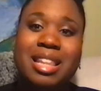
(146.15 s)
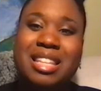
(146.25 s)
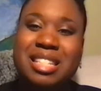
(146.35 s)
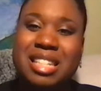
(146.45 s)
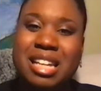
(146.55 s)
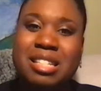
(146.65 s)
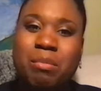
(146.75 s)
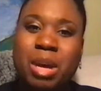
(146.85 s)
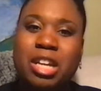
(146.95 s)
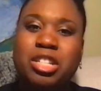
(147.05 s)
This
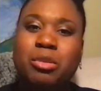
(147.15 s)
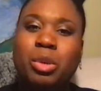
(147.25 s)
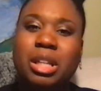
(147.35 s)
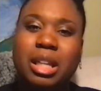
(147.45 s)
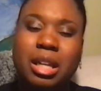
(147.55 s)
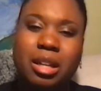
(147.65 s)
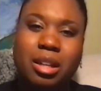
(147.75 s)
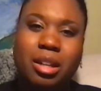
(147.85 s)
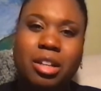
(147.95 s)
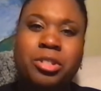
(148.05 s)
decimation would
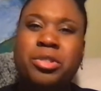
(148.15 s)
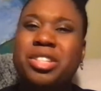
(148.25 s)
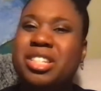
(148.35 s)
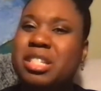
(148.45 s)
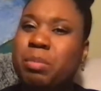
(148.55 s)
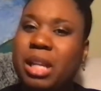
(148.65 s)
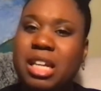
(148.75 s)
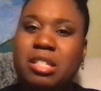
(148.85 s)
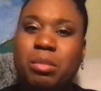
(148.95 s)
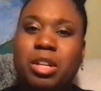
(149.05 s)
lead to the
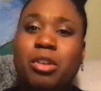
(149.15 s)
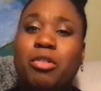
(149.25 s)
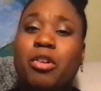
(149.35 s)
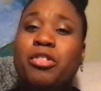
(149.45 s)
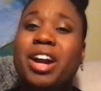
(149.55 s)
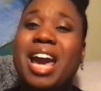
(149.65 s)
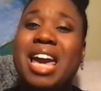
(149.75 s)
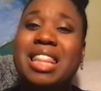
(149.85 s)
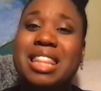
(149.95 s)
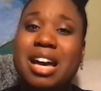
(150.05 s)
displacement of over
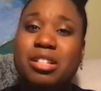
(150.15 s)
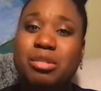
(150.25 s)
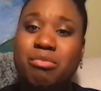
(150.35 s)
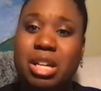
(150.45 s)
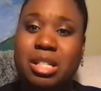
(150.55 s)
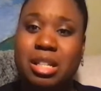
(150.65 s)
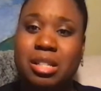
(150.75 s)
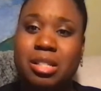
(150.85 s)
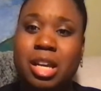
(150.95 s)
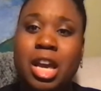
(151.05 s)
8,000
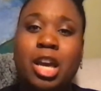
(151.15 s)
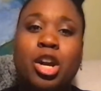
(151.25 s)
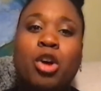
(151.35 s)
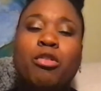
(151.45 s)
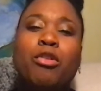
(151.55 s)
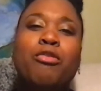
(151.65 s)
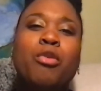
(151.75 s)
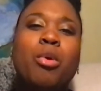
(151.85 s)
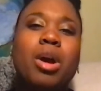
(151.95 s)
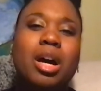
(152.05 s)
residents and over
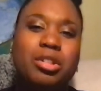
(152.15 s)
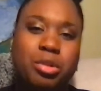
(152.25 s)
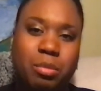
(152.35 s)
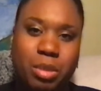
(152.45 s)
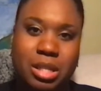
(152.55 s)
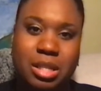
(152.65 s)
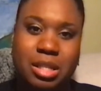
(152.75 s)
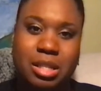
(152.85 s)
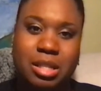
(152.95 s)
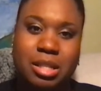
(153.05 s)
400
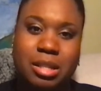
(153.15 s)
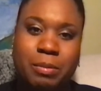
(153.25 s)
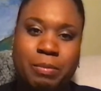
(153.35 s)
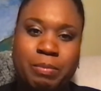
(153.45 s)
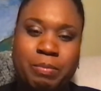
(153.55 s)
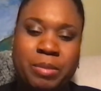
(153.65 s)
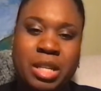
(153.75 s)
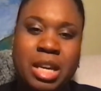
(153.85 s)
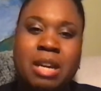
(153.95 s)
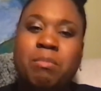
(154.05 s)
businesses.
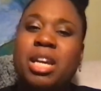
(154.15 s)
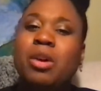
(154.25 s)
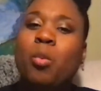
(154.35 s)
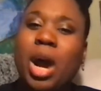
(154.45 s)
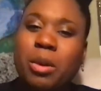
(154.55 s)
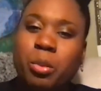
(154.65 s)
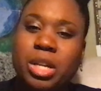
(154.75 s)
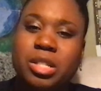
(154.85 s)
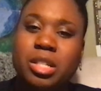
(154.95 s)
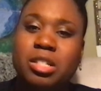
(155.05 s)
Many white
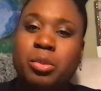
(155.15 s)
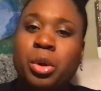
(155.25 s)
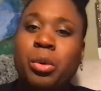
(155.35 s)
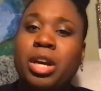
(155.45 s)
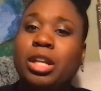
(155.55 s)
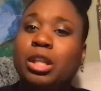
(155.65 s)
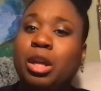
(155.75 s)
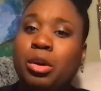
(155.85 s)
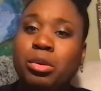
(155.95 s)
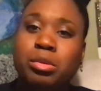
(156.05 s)
residents were granted
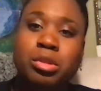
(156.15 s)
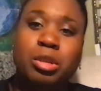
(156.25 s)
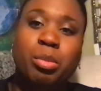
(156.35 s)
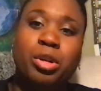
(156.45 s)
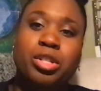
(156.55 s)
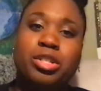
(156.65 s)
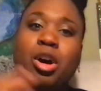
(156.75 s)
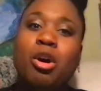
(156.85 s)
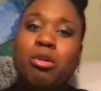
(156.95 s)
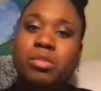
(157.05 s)
loans to purchase
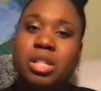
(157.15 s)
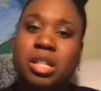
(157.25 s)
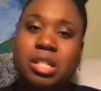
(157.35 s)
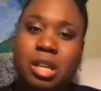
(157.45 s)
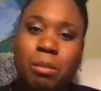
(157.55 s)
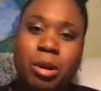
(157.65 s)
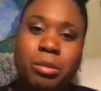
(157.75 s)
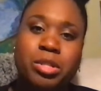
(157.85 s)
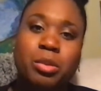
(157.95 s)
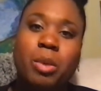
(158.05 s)
homes in the
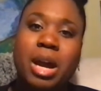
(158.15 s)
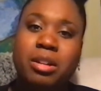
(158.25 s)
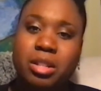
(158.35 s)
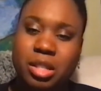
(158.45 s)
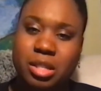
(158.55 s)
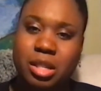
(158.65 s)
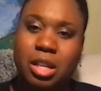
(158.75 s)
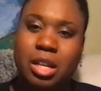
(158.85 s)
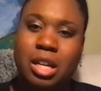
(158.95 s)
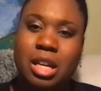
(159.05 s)
suburbs surrounding the
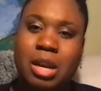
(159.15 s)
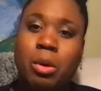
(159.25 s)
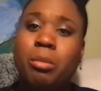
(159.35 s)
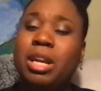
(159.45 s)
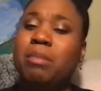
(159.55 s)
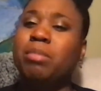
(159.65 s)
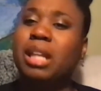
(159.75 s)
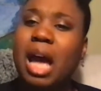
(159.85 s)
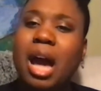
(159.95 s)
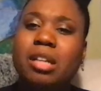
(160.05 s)
city, while many
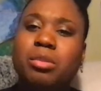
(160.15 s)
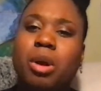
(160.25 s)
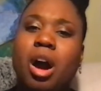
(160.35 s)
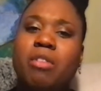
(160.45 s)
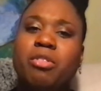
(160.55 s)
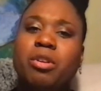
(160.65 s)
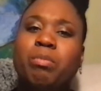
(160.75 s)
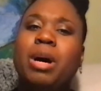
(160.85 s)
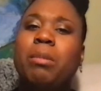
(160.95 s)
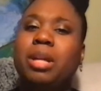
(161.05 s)
Blacks were offered
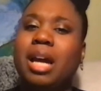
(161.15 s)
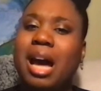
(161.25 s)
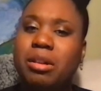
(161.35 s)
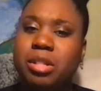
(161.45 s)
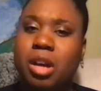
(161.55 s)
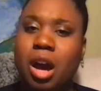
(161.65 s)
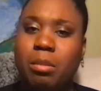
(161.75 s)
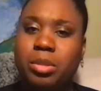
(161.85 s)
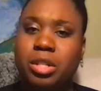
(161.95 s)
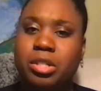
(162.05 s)
public housing
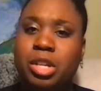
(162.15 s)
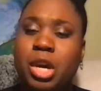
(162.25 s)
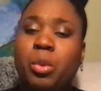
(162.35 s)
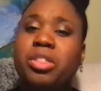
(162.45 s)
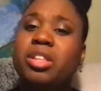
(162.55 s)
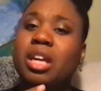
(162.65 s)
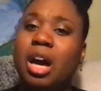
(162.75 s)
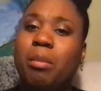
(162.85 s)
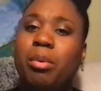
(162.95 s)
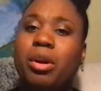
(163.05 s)
options within the
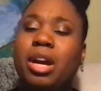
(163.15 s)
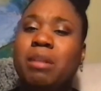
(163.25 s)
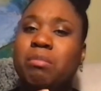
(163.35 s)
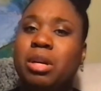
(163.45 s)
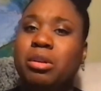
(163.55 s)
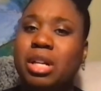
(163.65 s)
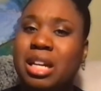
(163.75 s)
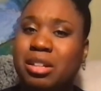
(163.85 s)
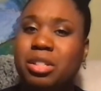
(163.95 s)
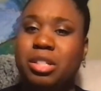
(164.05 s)
Upper and Middle
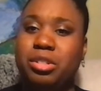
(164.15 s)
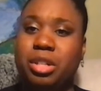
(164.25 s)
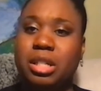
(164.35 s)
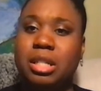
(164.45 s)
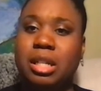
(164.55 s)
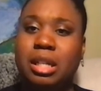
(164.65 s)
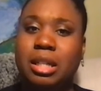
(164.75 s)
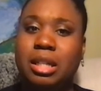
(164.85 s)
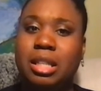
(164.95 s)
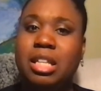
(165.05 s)
Hill District.
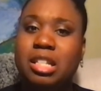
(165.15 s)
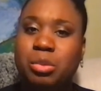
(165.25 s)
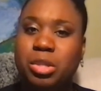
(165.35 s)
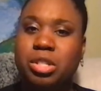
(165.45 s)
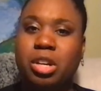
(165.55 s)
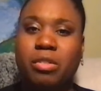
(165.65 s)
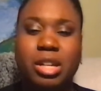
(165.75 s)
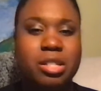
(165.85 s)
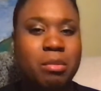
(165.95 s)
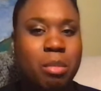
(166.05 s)
This would serve
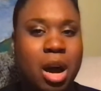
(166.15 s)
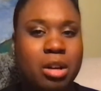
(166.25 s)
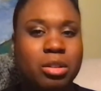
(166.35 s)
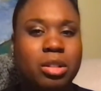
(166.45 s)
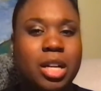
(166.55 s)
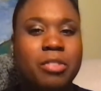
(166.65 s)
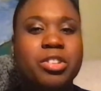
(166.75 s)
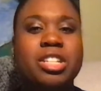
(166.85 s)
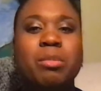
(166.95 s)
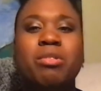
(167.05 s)
as the model for
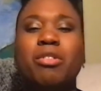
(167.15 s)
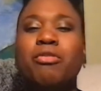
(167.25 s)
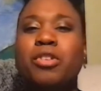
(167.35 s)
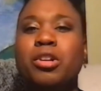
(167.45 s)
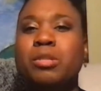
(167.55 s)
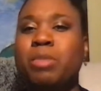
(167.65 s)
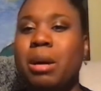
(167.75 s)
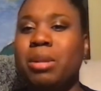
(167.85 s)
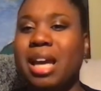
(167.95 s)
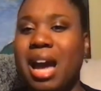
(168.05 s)
some of the first
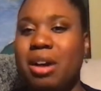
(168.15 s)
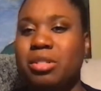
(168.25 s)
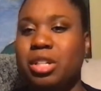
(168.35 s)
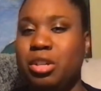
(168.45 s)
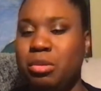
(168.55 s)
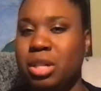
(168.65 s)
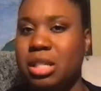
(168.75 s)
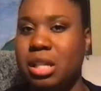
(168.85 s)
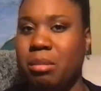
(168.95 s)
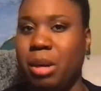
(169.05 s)
public housing
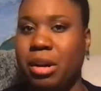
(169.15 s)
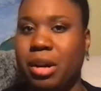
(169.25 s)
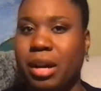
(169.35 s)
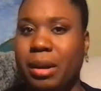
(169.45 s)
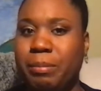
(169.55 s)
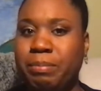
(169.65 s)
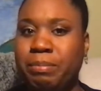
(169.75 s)
units in America.